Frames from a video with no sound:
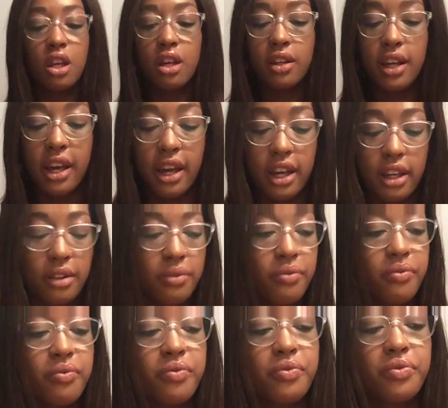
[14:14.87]
Okay.
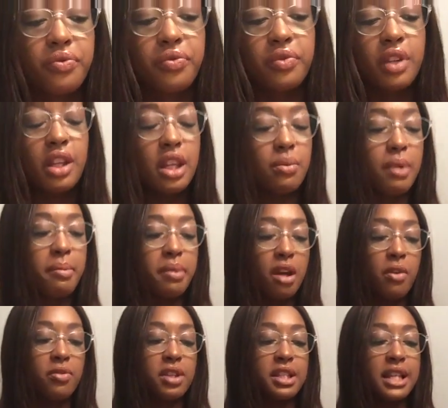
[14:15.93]
And then wipe it
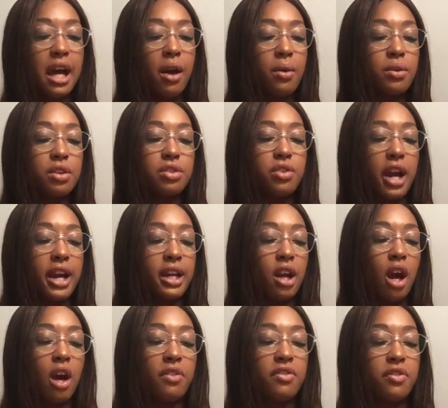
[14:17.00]
off with the towel, dry it
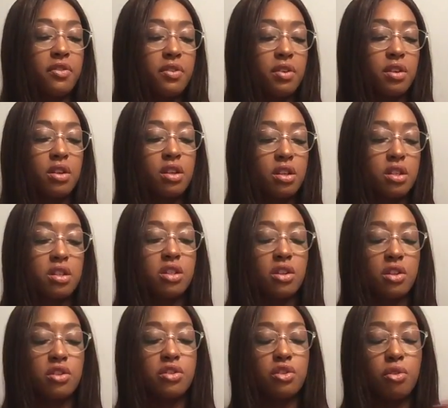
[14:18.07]
off so
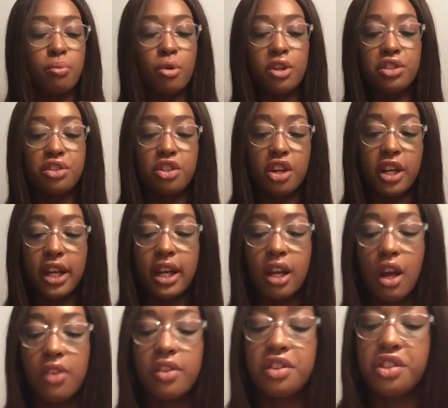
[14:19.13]
there's no moisture getting
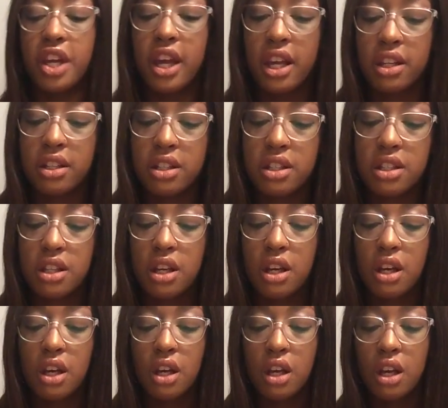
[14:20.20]
on the shades.
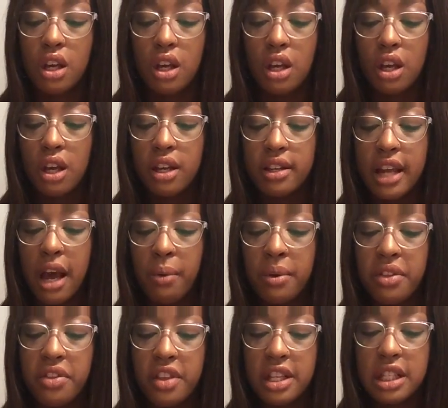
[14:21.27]
Now
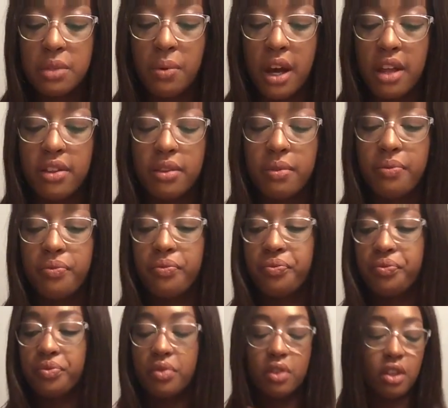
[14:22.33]
with this one,
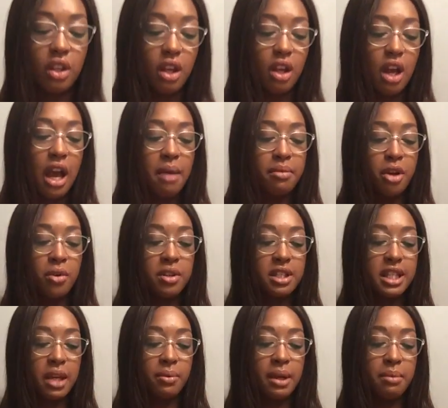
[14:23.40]
I'm
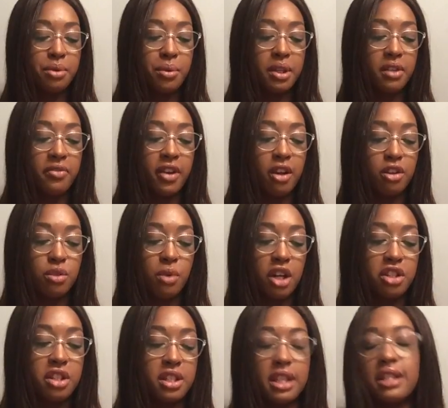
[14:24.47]
noticing when I'm doing the finger
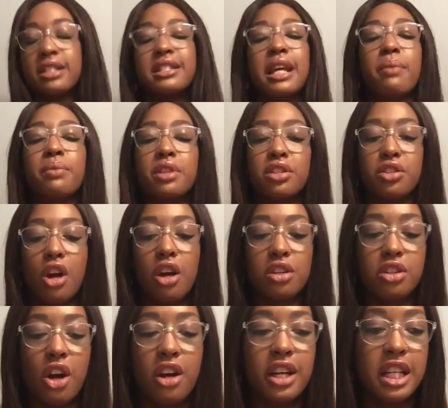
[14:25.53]
swatches, and the same with the
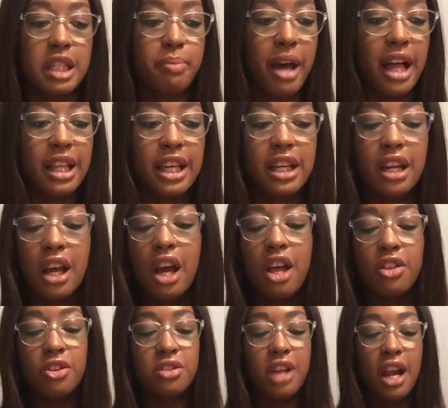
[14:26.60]
Tarte Tartiest palette,
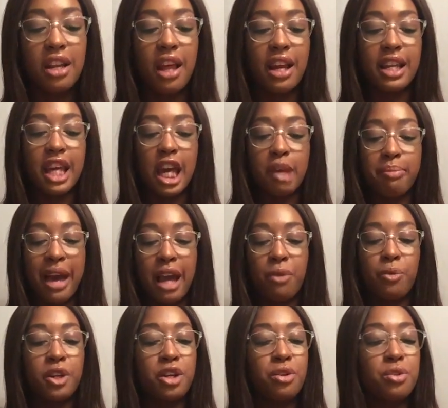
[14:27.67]
there's not a lot of kickback
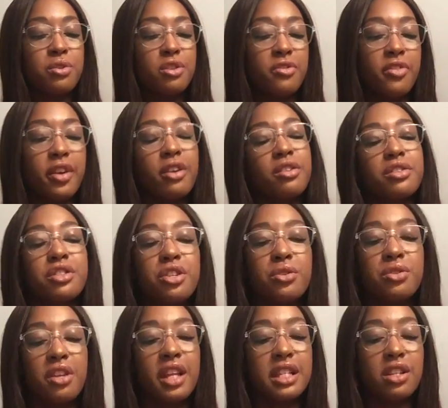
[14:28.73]
when you use your fingers too,
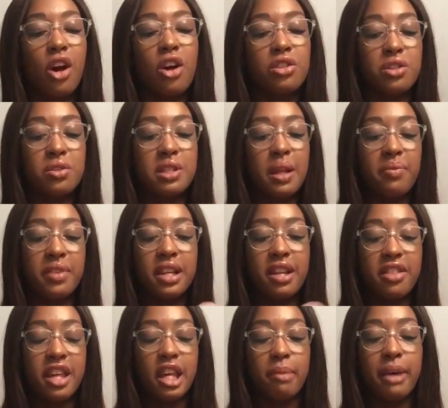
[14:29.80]
so that's also something
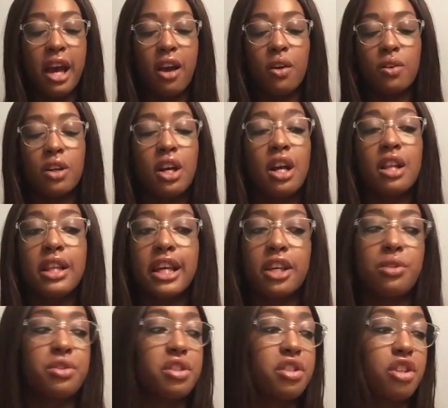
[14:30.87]
to think about. Like
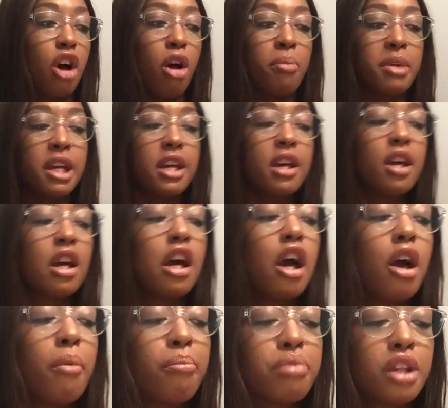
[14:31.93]
you just saw me
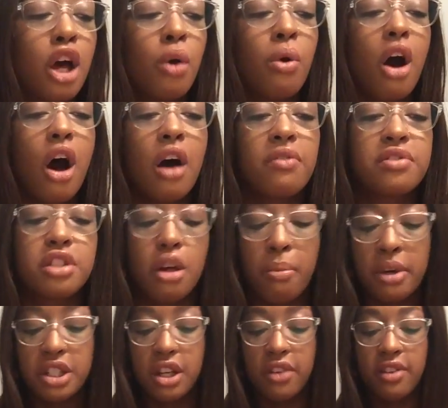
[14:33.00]
blow off so
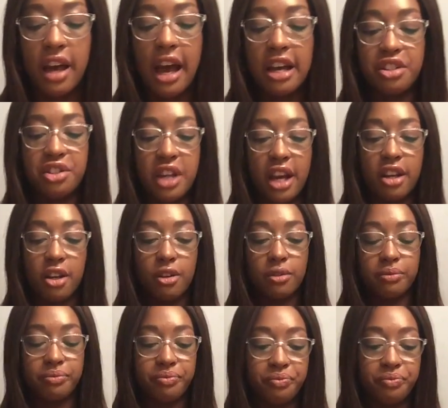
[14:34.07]
much of the eyeshadow.